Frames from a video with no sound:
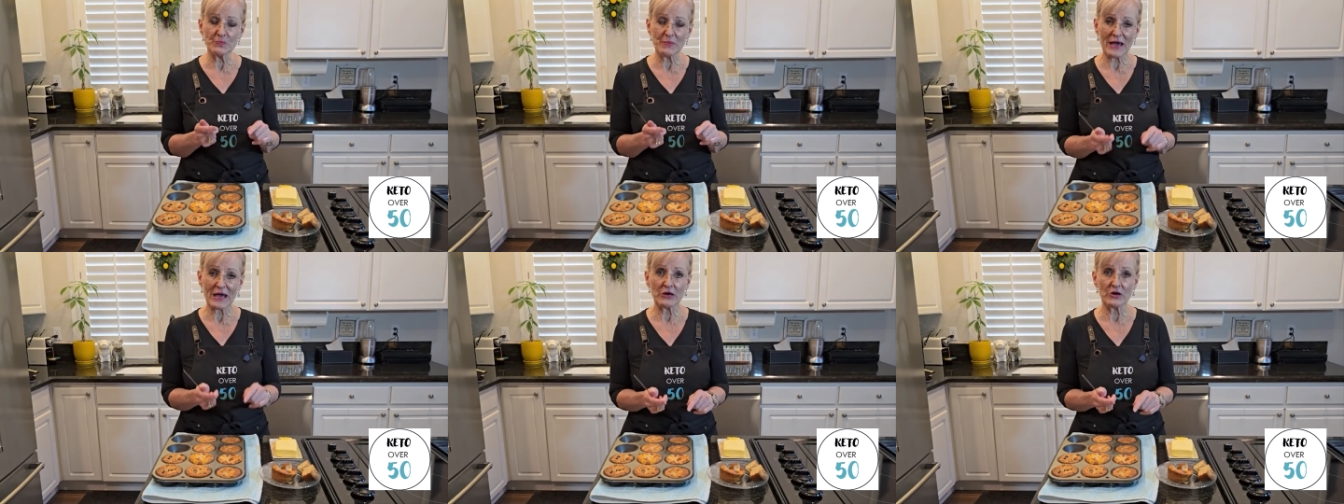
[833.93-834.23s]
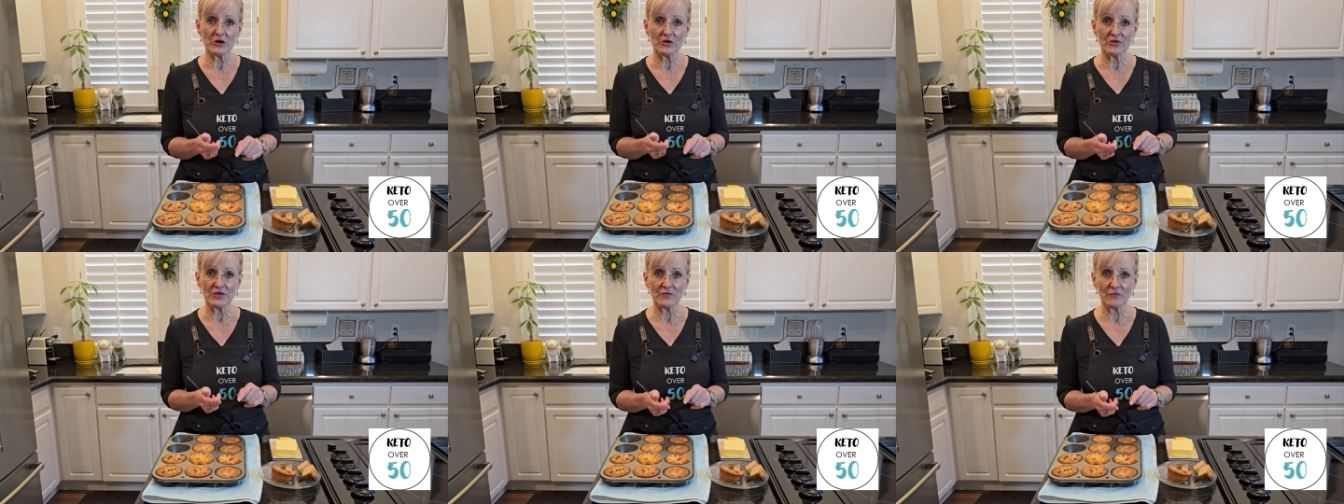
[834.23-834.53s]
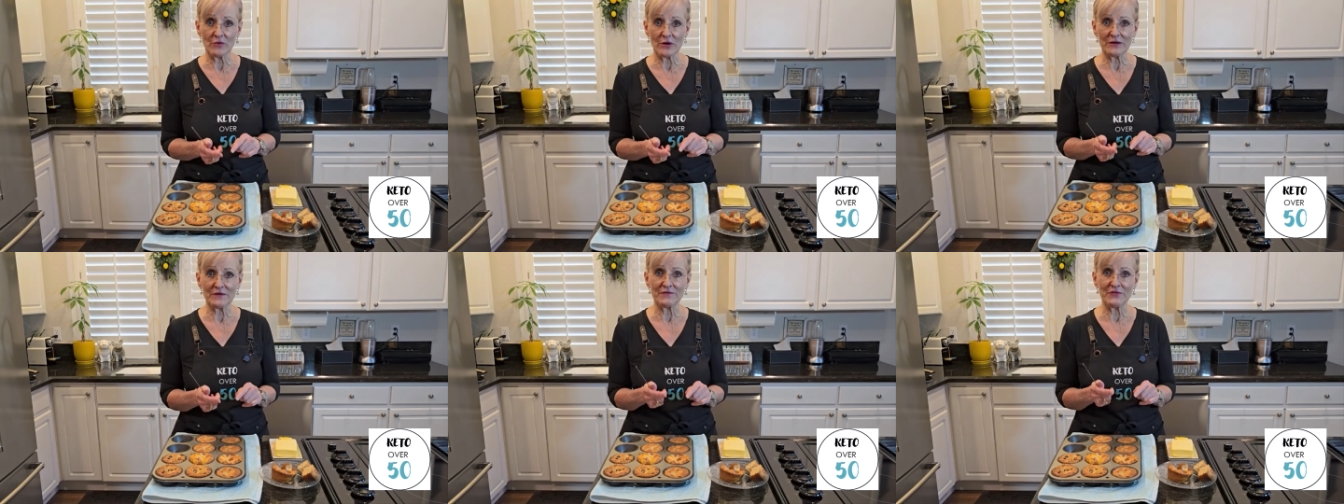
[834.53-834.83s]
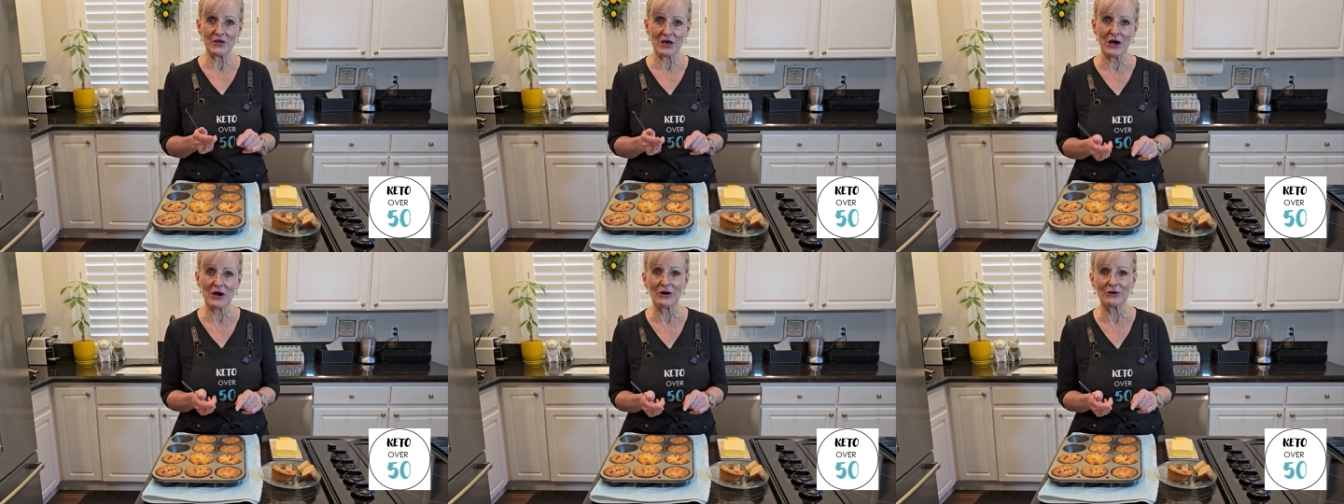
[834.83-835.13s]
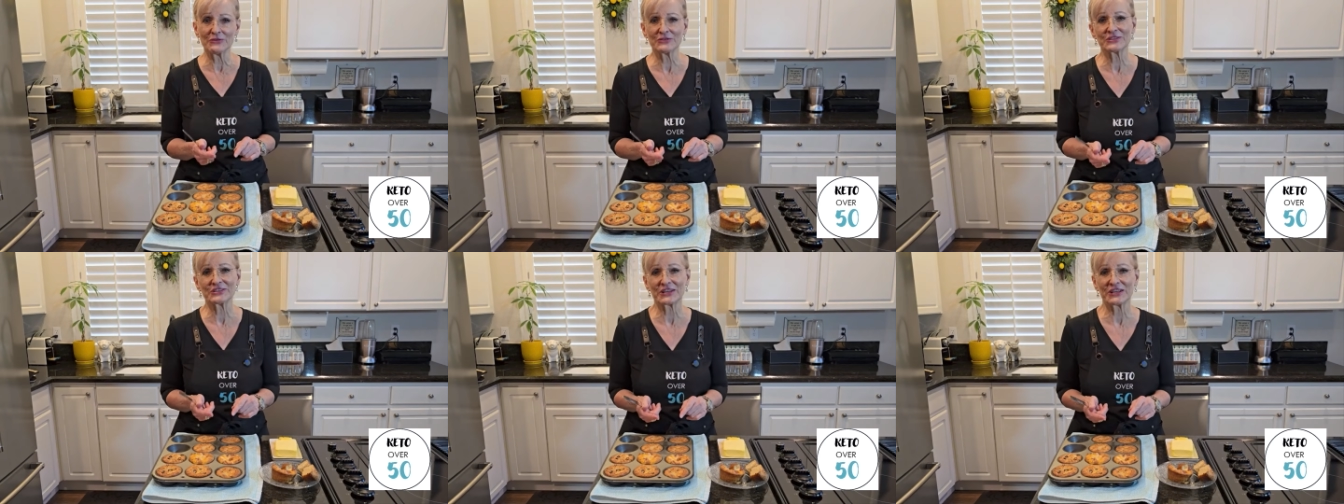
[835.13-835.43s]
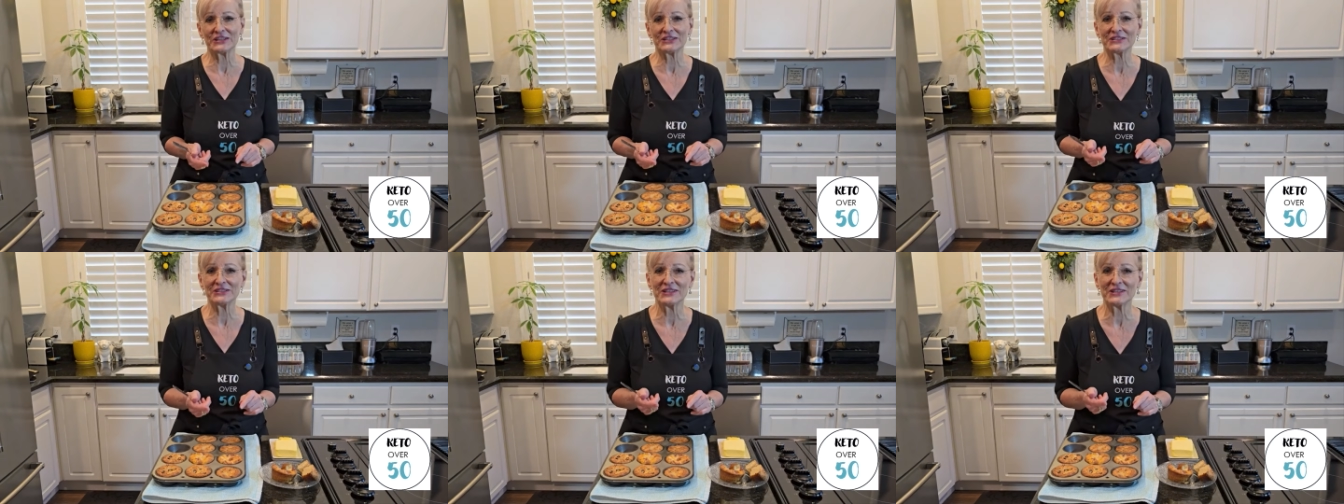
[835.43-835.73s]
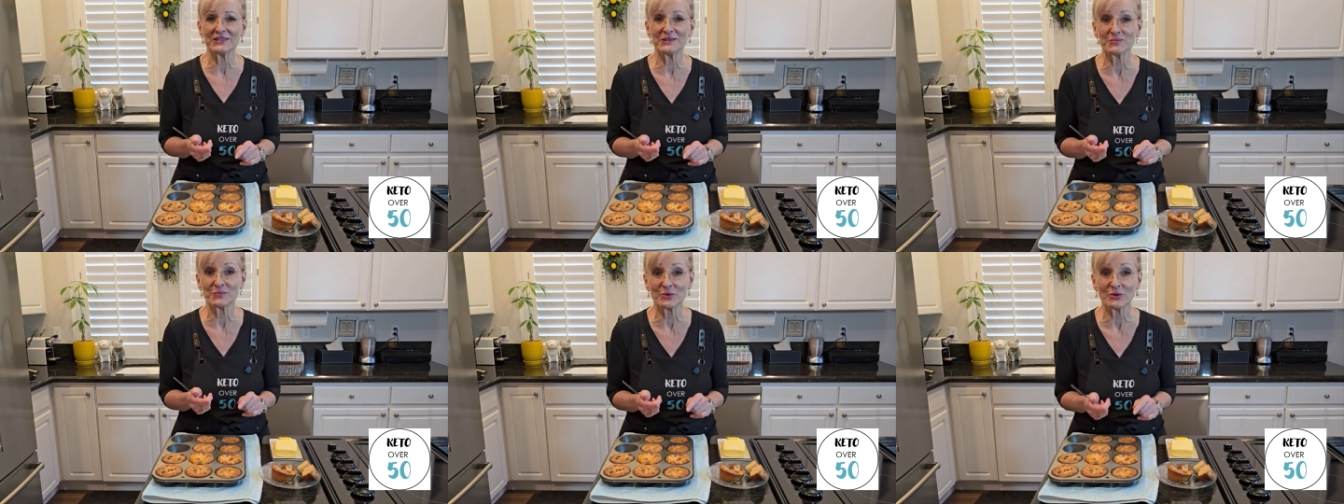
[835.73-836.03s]
better than one of those because
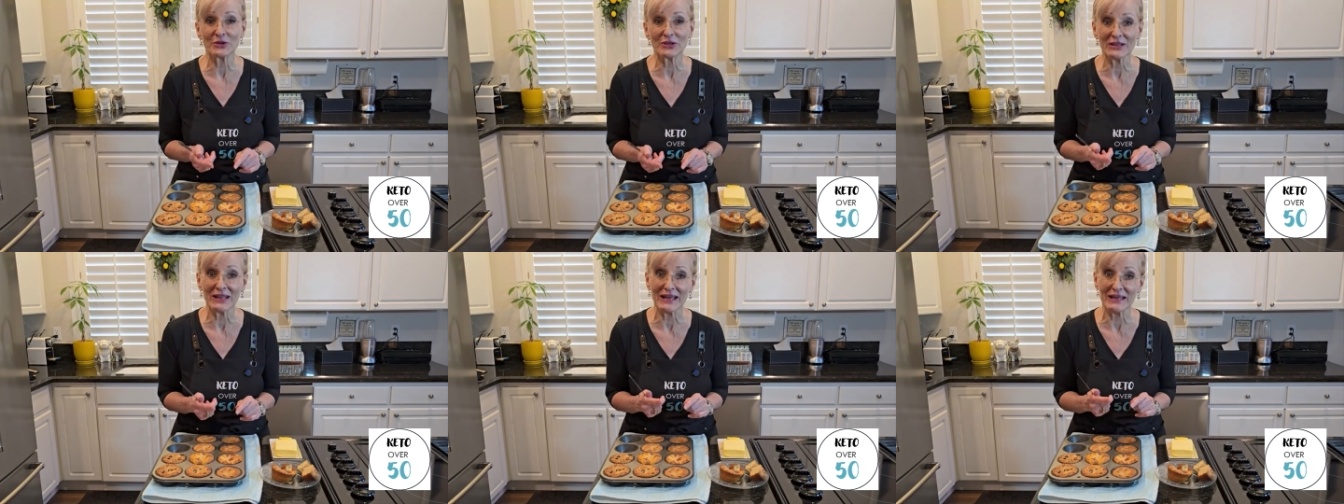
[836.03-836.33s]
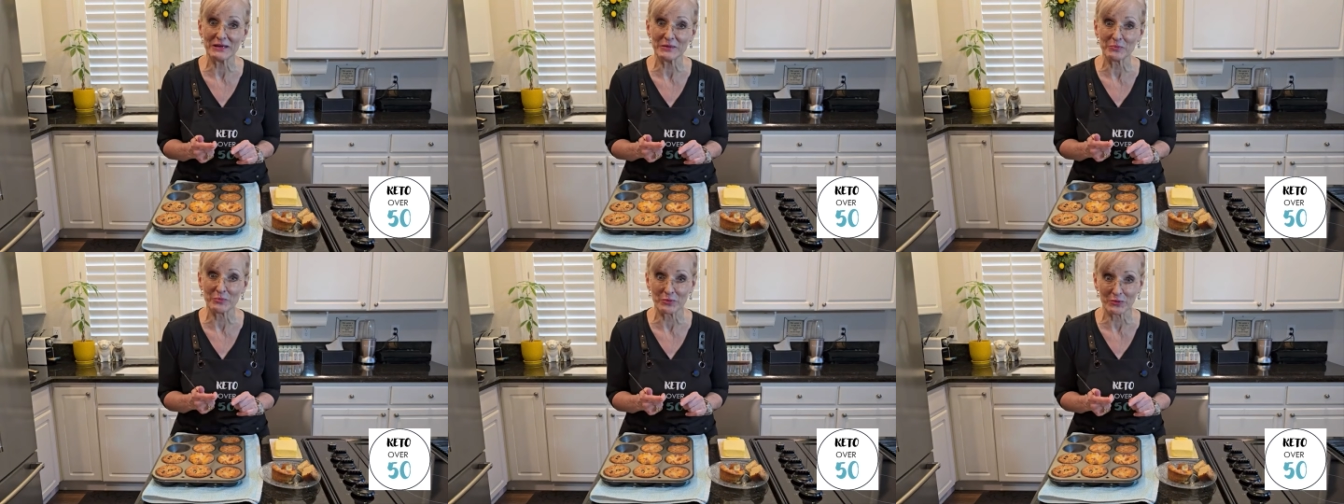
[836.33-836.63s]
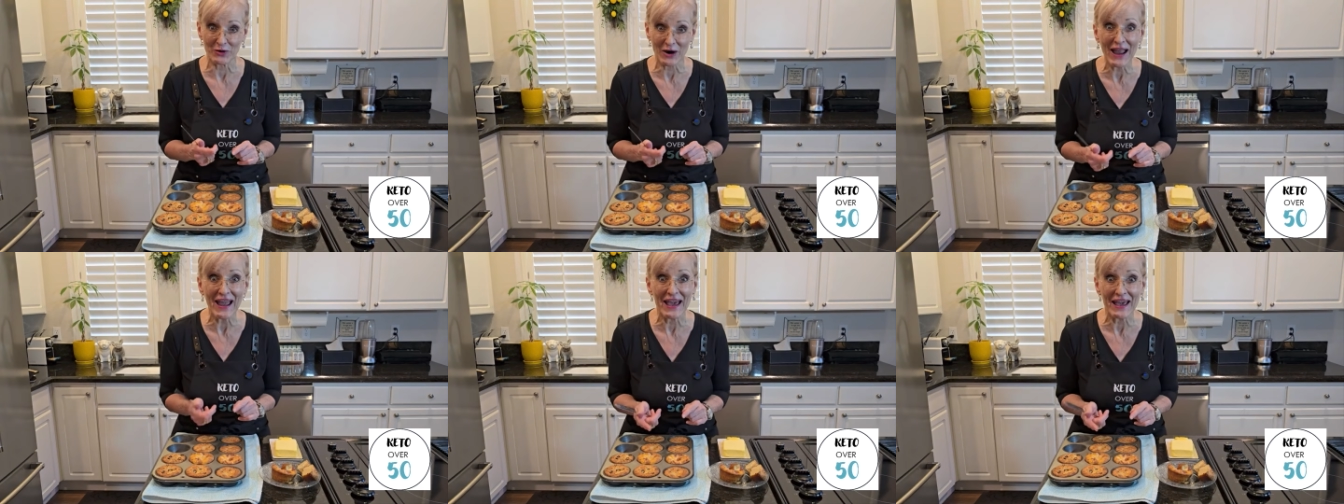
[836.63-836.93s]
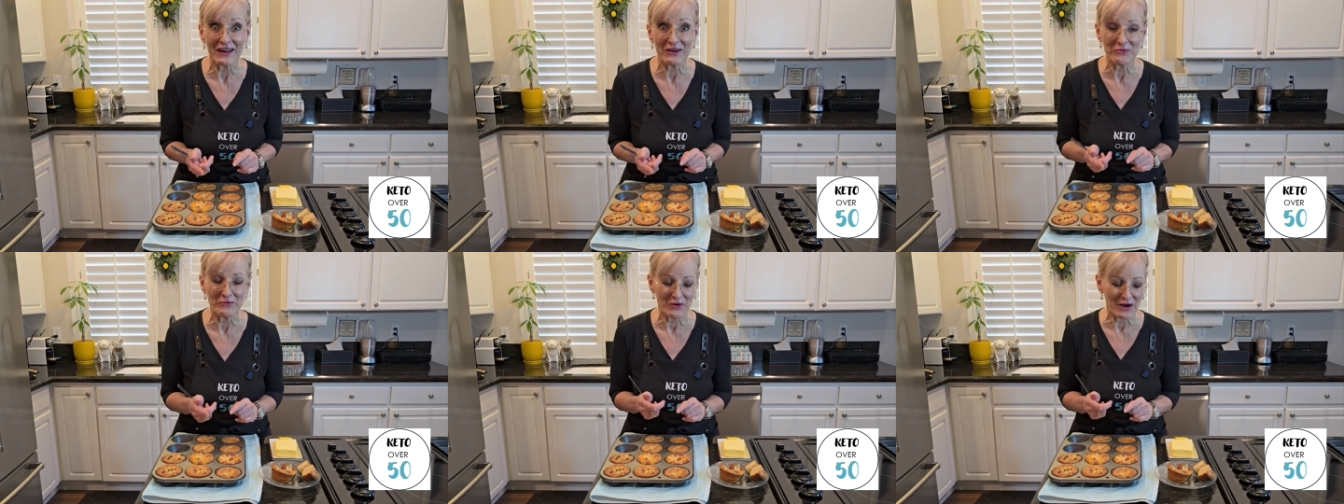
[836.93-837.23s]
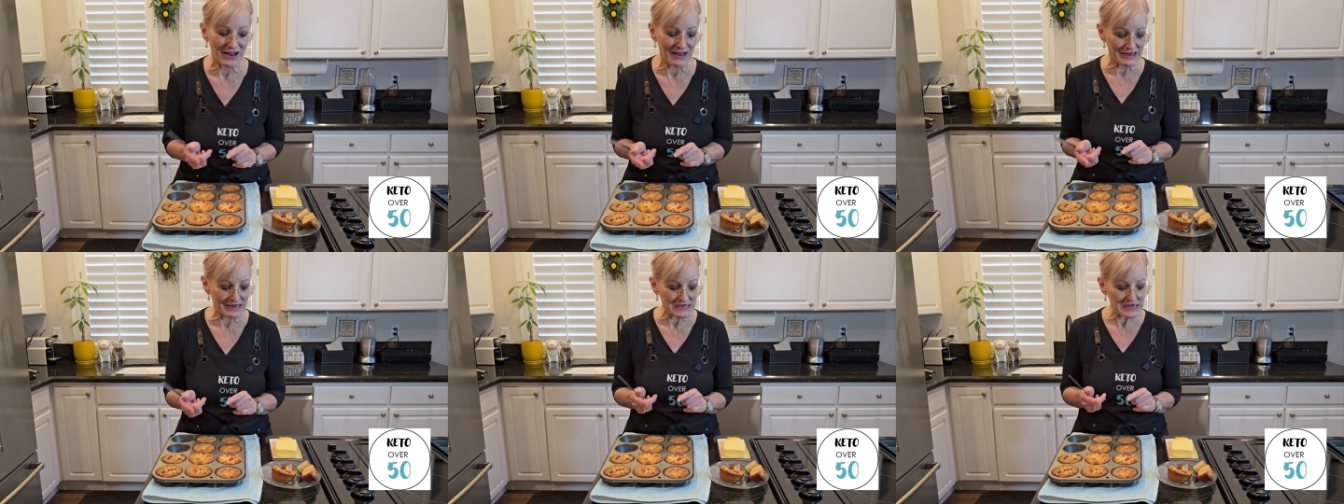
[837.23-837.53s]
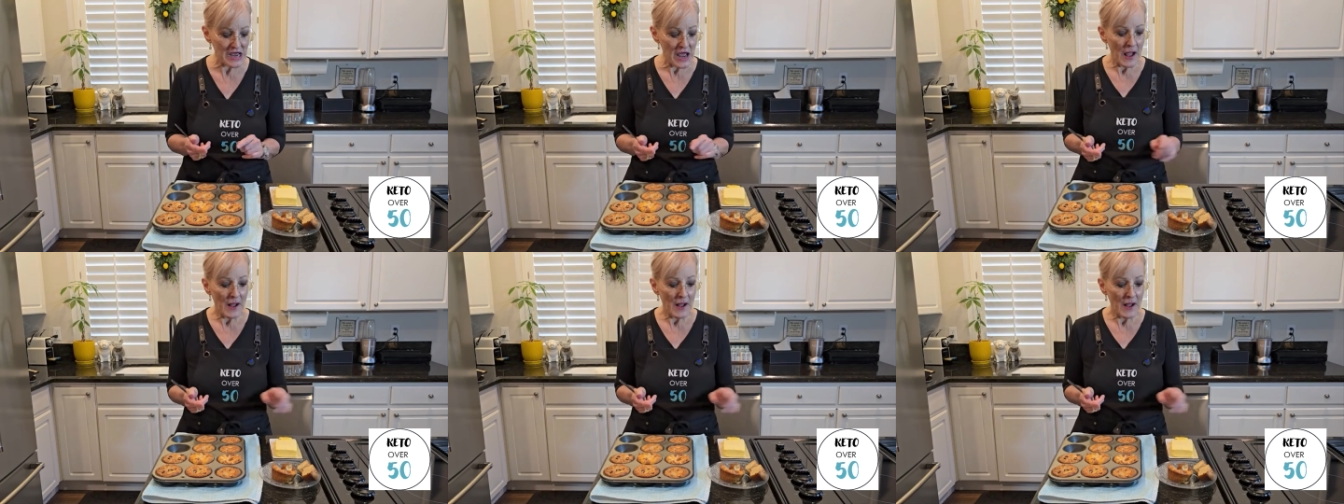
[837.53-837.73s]
it's more like bread, right?